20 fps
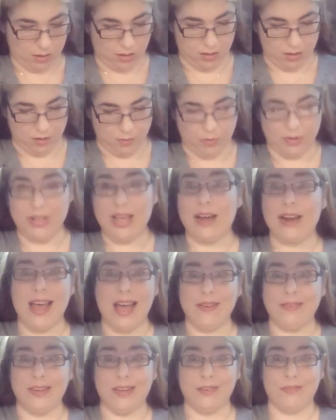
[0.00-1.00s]
without
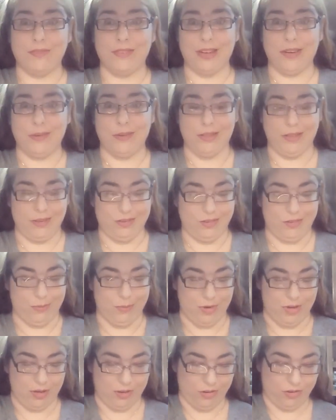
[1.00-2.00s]
having to fight with it too
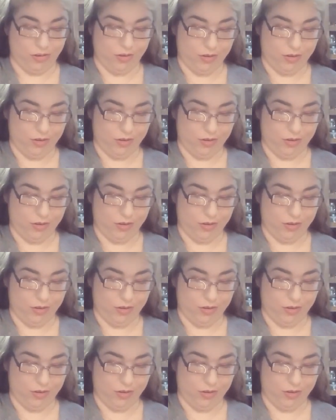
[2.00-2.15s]
much.